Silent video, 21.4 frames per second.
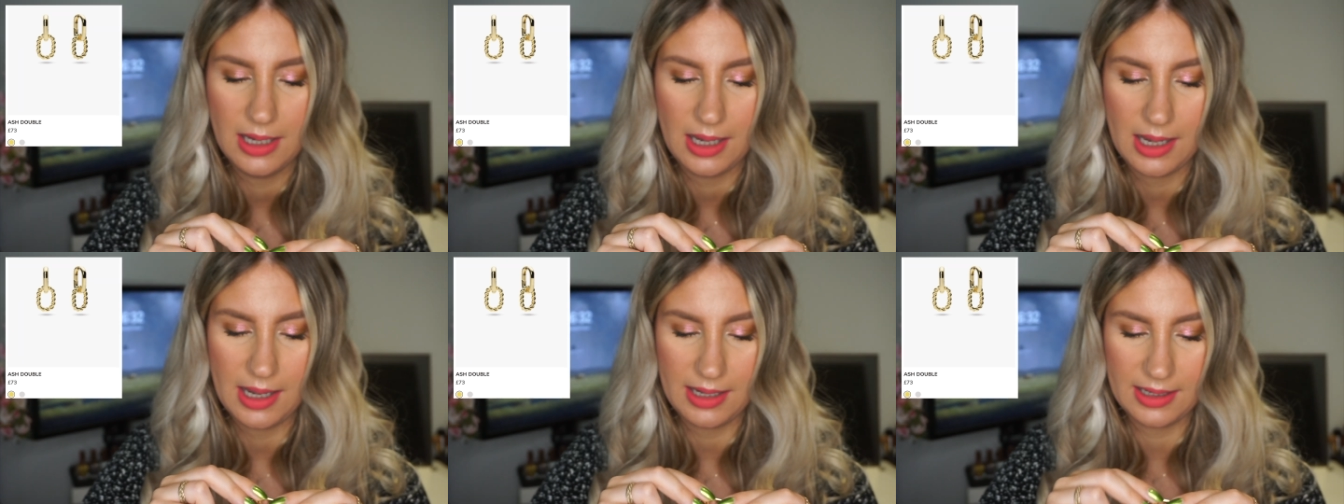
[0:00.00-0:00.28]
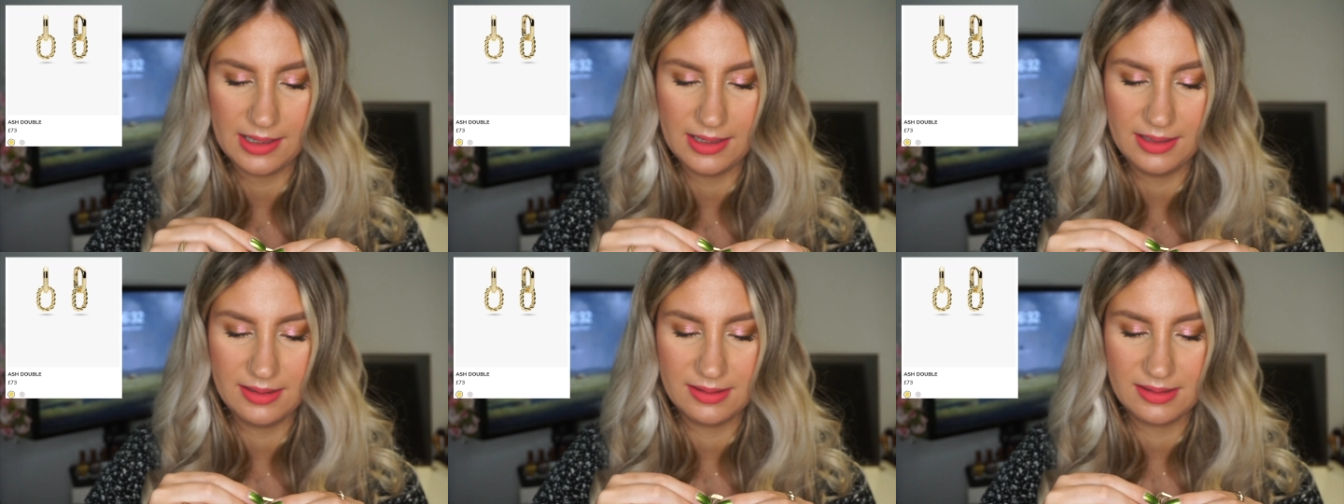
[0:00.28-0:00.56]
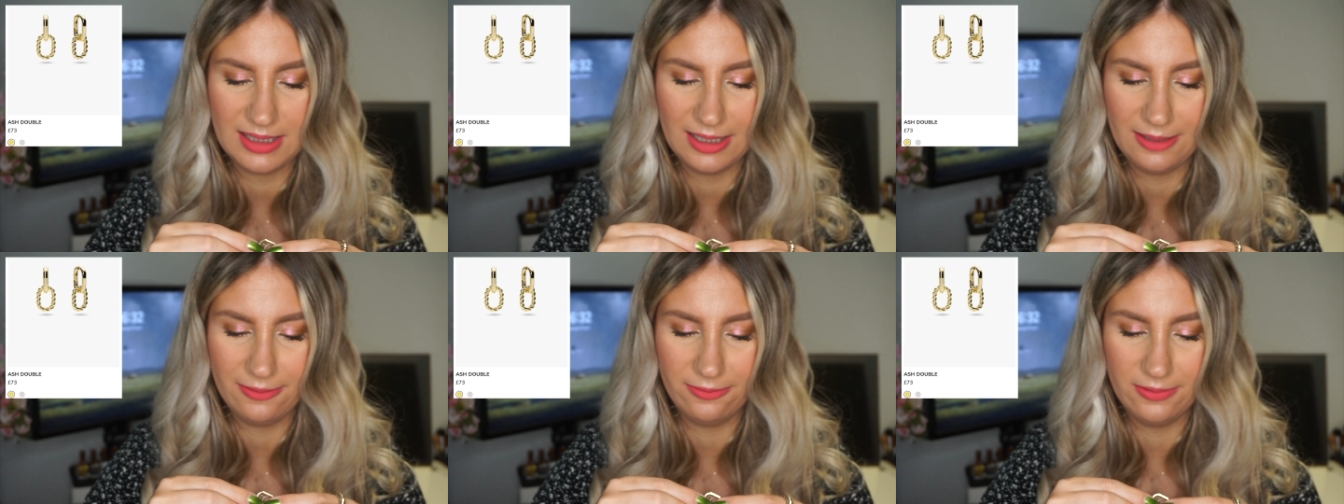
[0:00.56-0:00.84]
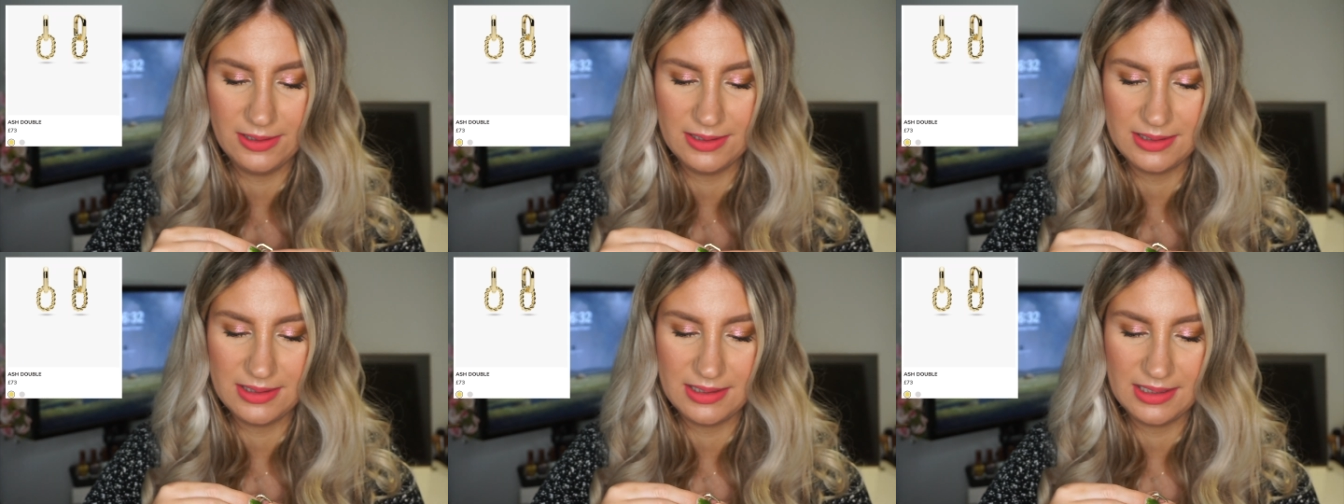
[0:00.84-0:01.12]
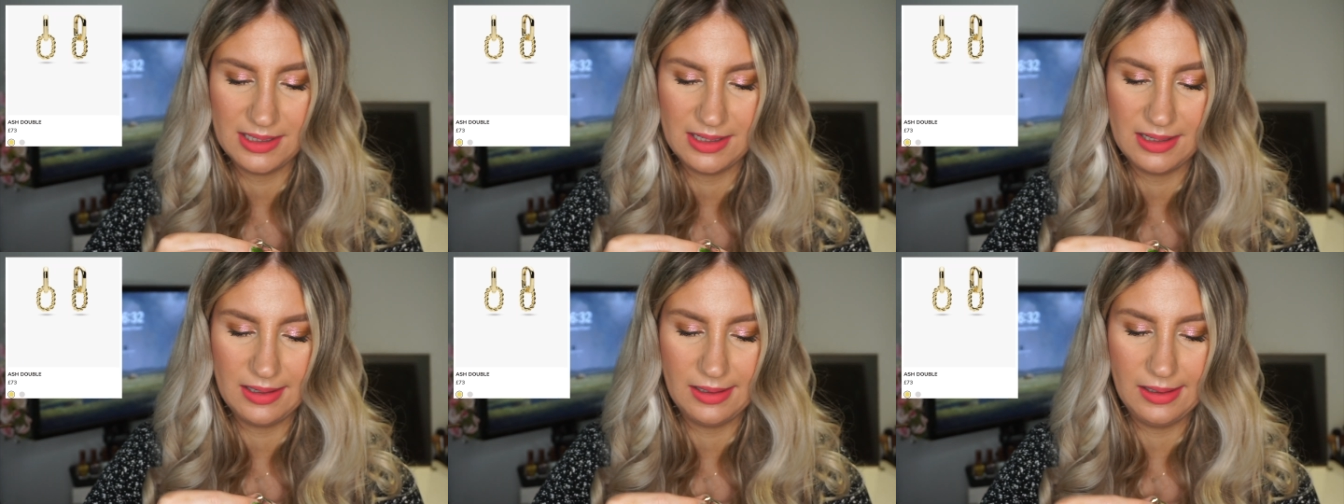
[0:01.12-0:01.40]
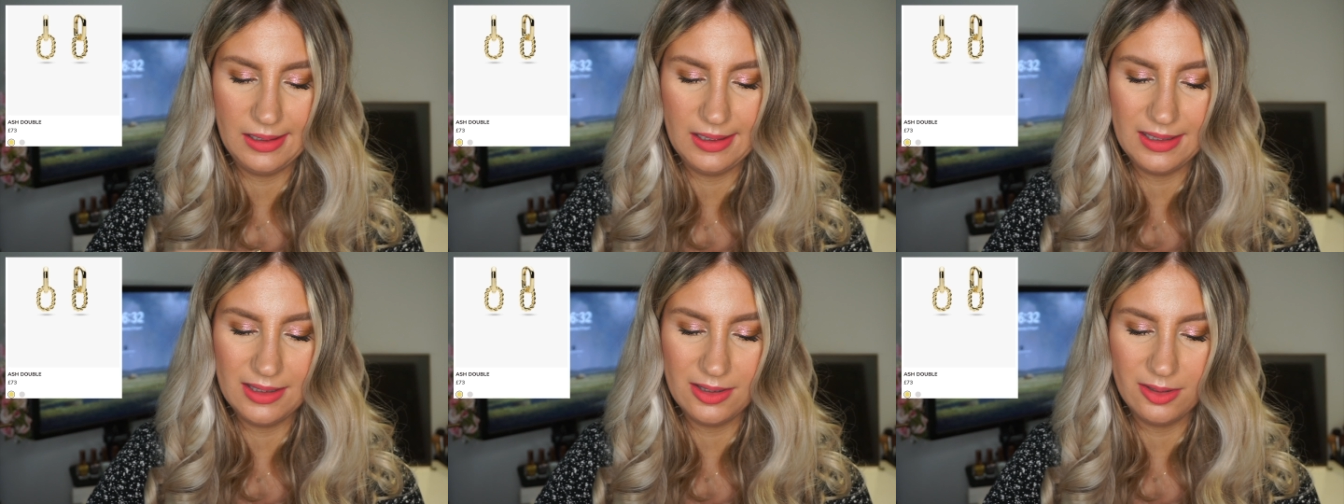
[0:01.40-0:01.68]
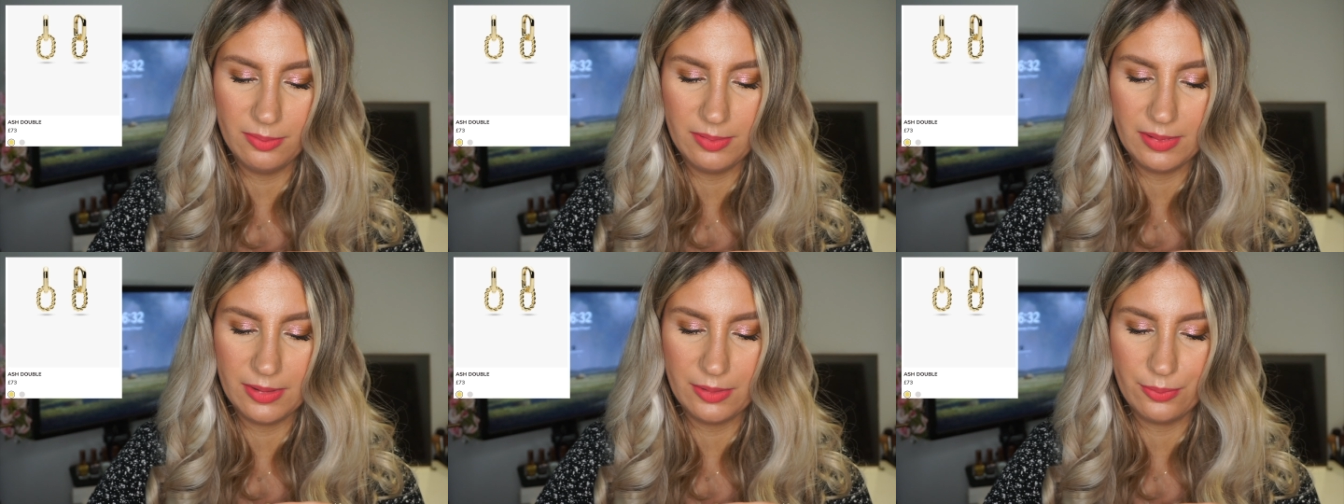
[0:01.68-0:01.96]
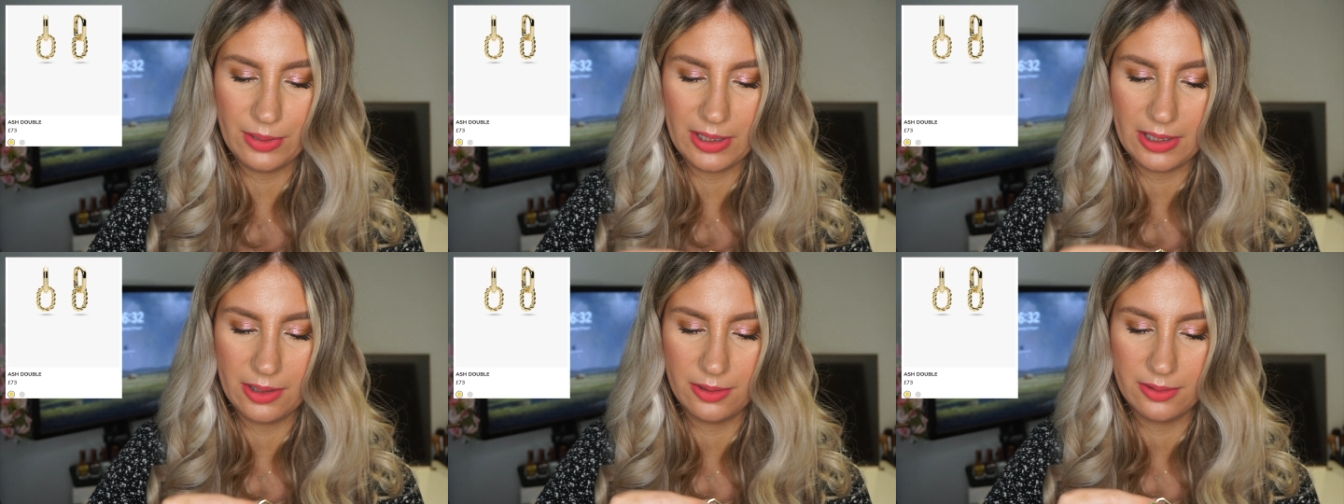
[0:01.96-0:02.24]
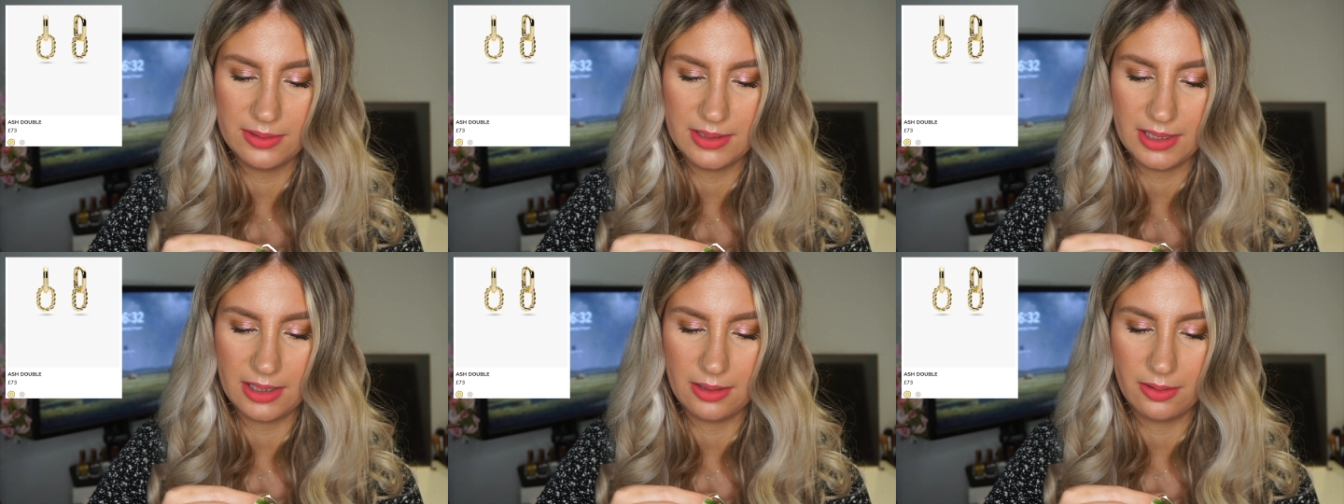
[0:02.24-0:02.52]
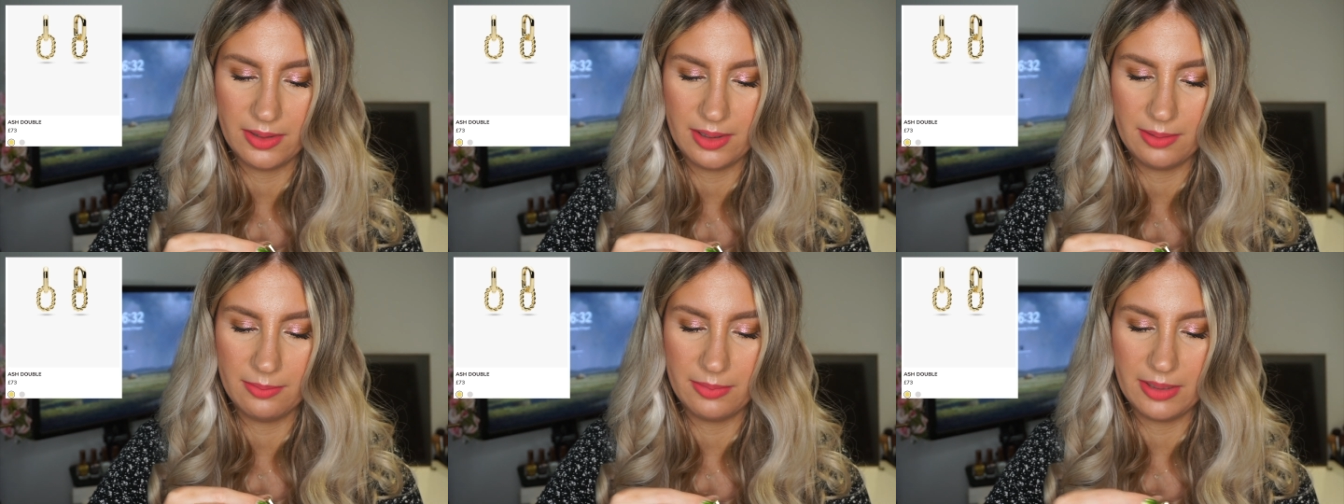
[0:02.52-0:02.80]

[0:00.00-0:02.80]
I can definitely see a little bit of wear and tear on them,